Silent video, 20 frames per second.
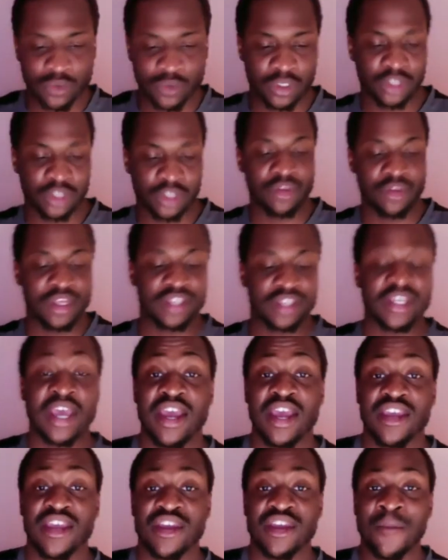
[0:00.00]
to do this,
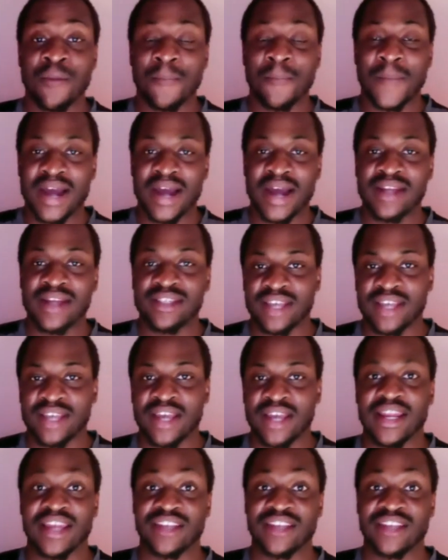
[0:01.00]
your mindset